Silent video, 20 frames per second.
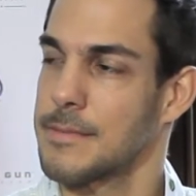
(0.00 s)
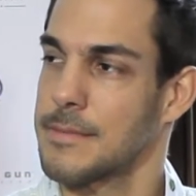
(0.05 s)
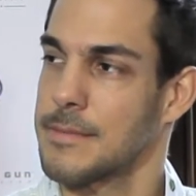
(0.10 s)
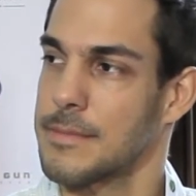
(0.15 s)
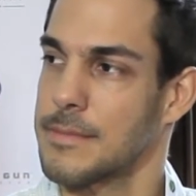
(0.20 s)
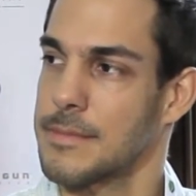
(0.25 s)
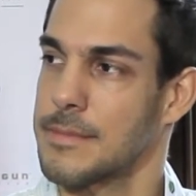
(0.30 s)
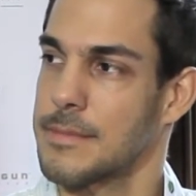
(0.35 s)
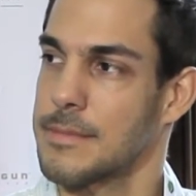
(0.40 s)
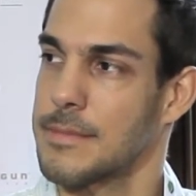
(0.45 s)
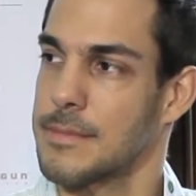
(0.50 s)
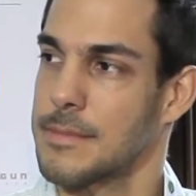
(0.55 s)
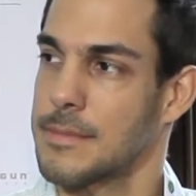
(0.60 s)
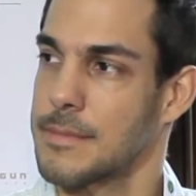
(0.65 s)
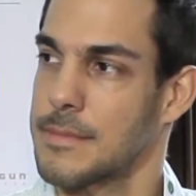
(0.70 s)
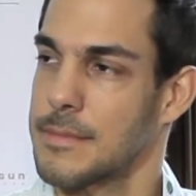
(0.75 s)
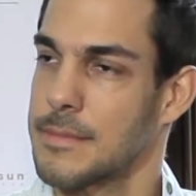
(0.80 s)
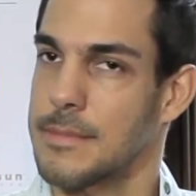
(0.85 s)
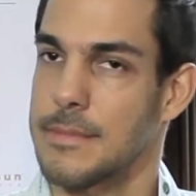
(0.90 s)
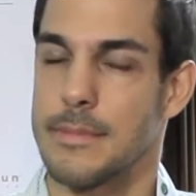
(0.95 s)

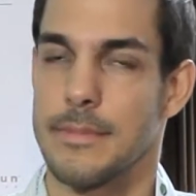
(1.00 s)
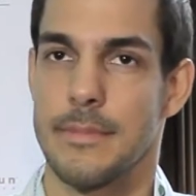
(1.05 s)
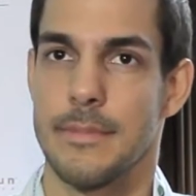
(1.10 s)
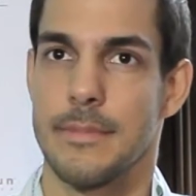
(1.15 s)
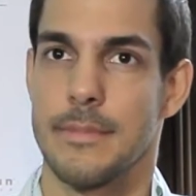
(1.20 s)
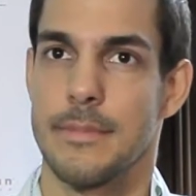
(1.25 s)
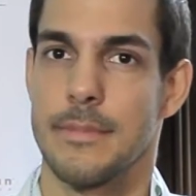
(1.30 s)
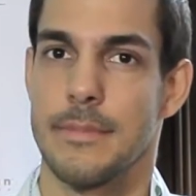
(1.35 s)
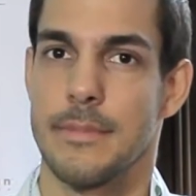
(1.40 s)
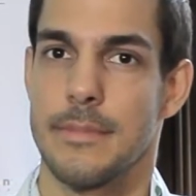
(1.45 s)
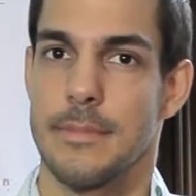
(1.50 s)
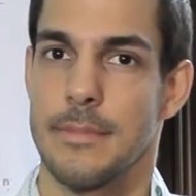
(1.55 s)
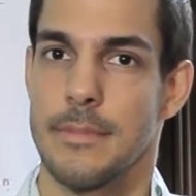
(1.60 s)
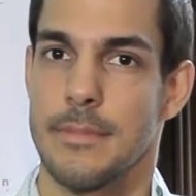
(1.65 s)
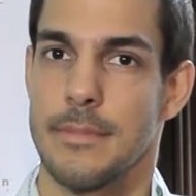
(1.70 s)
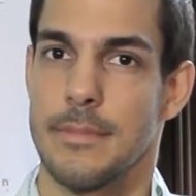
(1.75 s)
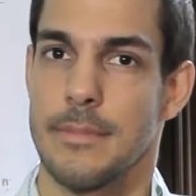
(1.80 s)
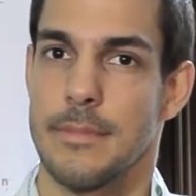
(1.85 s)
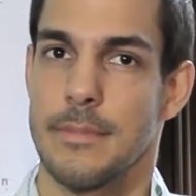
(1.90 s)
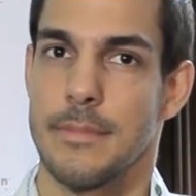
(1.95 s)

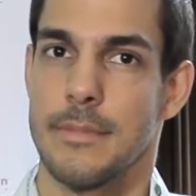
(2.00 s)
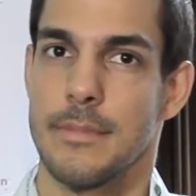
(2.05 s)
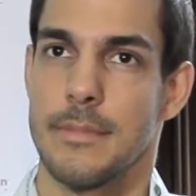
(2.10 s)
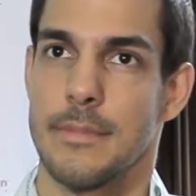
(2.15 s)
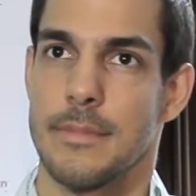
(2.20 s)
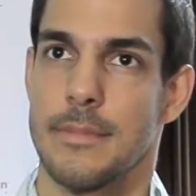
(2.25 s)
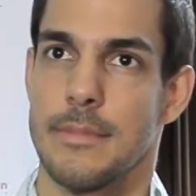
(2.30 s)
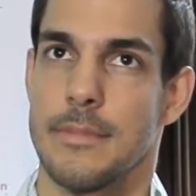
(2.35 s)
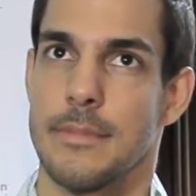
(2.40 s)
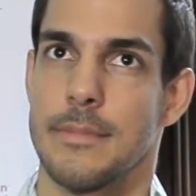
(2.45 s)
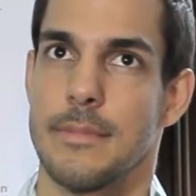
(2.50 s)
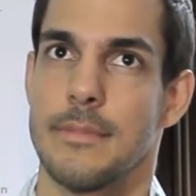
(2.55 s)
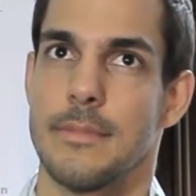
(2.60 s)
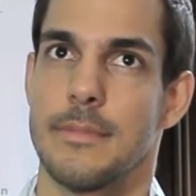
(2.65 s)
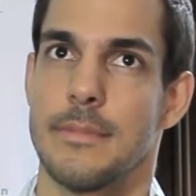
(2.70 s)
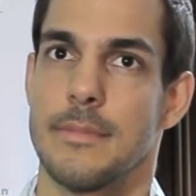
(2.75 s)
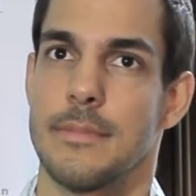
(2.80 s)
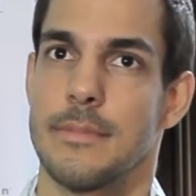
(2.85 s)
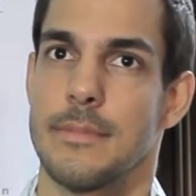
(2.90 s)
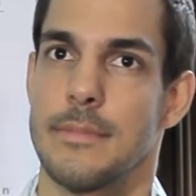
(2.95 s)

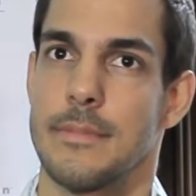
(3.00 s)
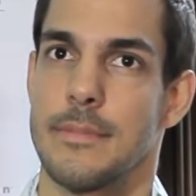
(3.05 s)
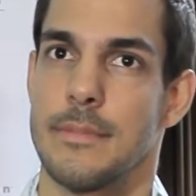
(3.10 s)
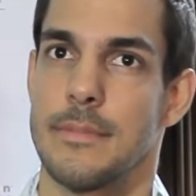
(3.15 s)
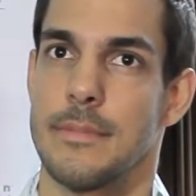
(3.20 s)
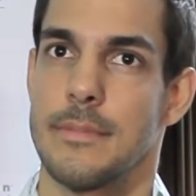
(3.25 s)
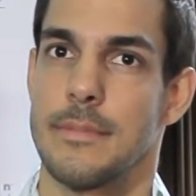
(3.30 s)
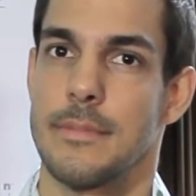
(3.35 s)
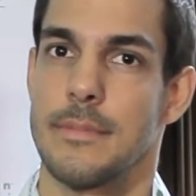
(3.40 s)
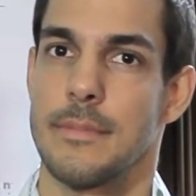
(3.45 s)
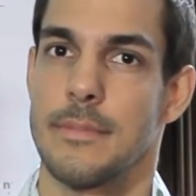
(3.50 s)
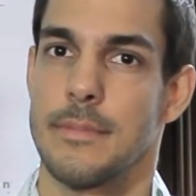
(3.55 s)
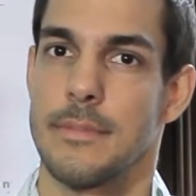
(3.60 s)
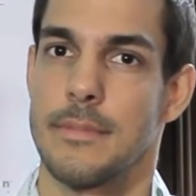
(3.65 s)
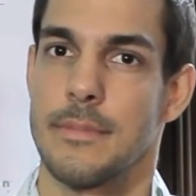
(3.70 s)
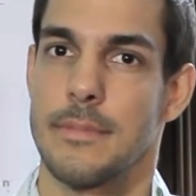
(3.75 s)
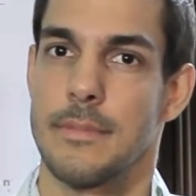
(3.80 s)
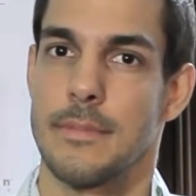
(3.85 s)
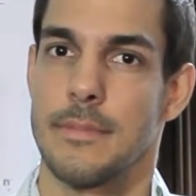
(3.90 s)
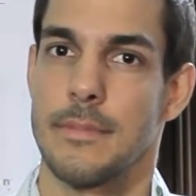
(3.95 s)

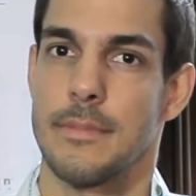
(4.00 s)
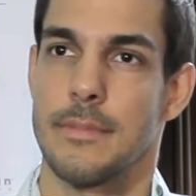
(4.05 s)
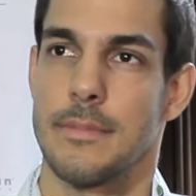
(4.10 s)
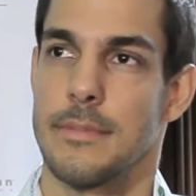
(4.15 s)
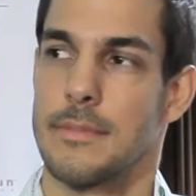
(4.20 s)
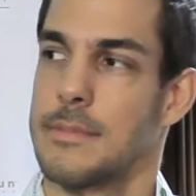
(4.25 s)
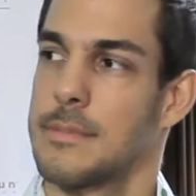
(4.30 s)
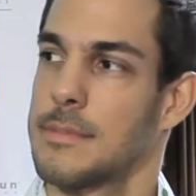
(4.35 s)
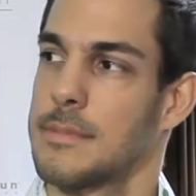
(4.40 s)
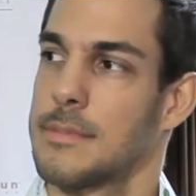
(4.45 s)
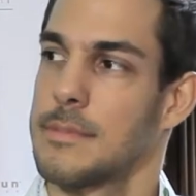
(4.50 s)
No words are spoken by the person on screen.